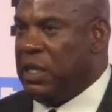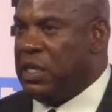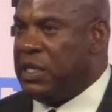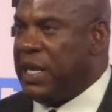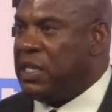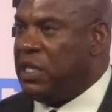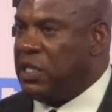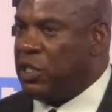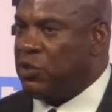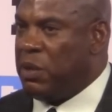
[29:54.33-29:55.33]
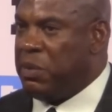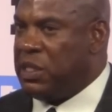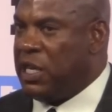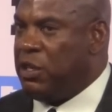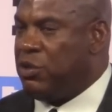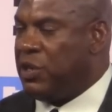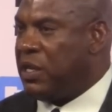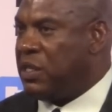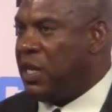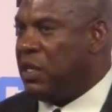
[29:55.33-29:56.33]
it's not to this extreme, but say you dra-
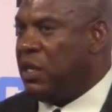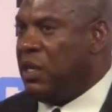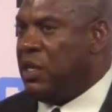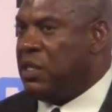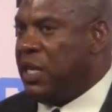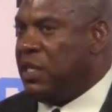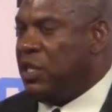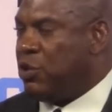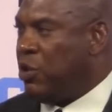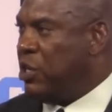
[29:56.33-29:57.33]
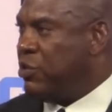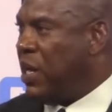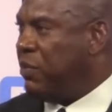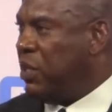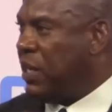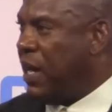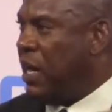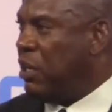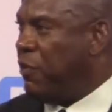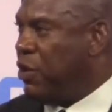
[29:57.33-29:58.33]
say say Detroit drafted a guy
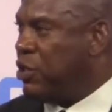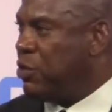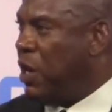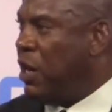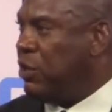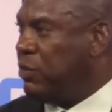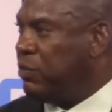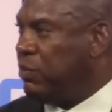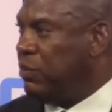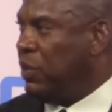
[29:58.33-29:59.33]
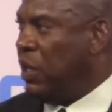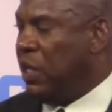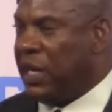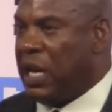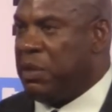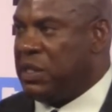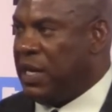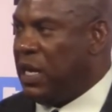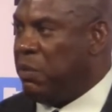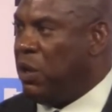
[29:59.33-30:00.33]
in the first round and they gave him a
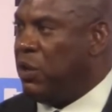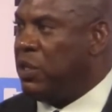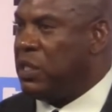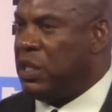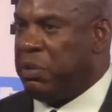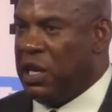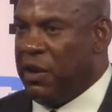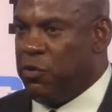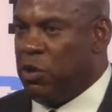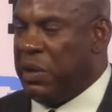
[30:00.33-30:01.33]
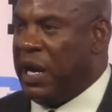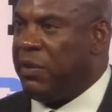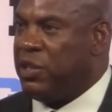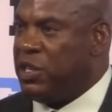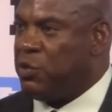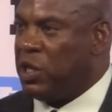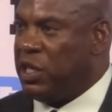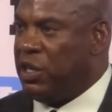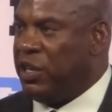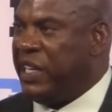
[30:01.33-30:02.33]
signing bonus, and he played for him. And after his rookie
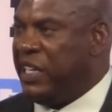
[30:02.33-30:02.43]
year, he